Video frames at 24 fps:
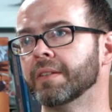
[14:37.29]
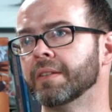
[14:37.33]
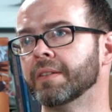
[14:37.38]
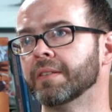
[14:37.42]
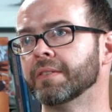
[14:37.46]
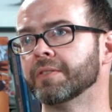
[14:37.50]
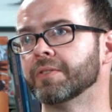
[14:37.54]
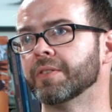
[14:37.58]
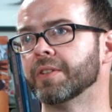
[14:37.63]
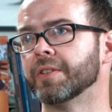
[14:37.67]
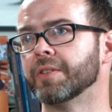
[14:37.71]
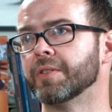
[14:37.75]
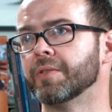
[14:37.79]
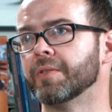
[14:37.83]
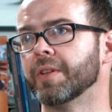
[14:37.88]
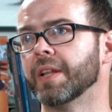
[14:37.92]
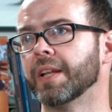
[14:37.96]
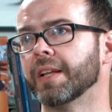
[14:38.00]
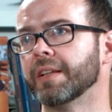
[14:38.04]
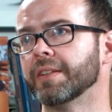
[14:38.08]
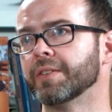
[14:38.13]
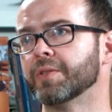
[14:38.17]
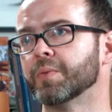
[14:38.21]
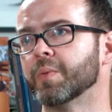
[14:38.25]
So you can do that
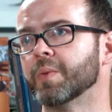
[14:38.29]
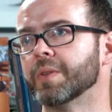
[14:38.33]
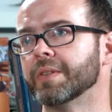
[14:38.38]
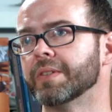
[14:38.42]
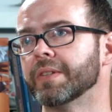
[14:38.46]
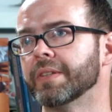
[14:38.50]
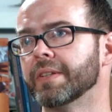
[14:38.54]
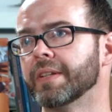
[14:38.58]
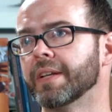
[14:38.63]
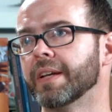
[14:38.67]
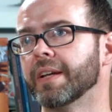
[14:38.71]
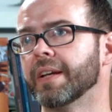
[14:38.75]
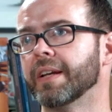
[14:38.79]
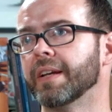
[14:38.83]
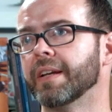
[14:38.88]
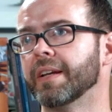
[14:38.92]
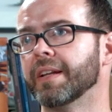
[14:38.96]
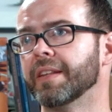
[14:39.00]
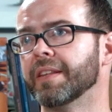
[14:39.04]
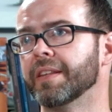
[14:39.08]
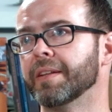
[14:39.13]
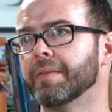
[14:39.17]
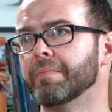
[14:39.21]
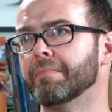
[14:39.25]
at least once a day,
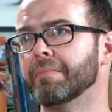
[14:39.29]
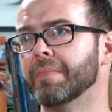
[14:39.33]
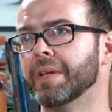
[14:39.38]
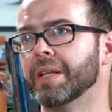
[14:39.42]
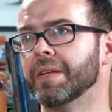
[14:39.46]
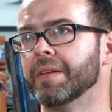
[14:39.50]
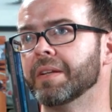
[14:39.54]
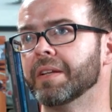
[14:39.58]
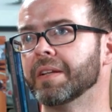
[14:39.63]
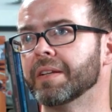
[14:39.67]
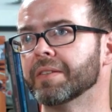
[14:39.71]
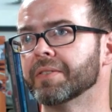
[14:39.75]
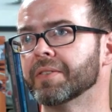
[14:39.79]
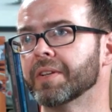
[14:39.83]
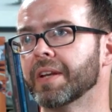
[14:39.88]
and then mending is a